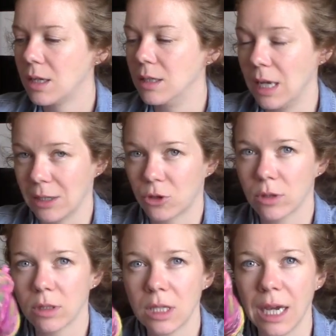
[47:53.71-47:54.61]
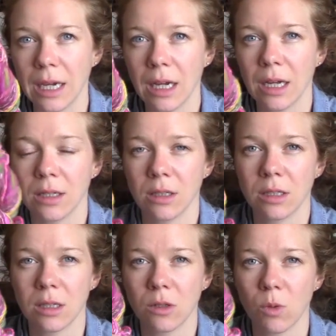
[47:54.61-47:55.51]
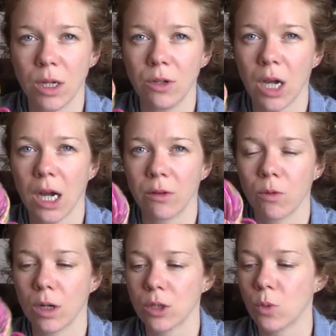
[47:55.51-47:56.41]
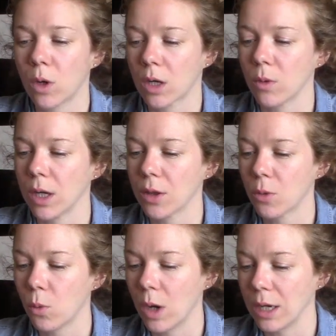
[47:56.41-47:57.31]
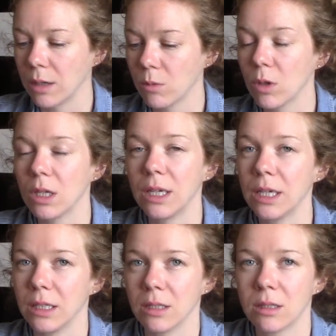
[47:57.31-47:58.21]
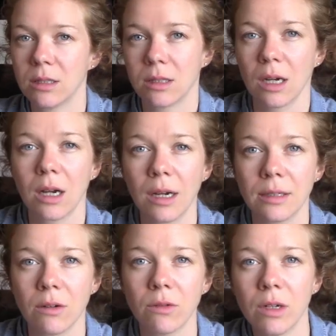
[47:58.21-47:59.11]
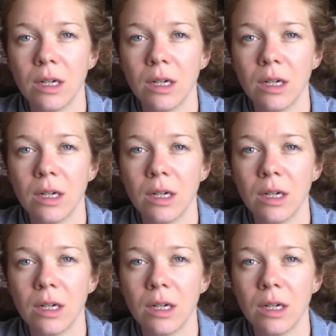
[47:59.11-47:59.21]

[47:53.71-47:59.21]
natural state, and this is what you kind of want to work with when, well, it's not kind of,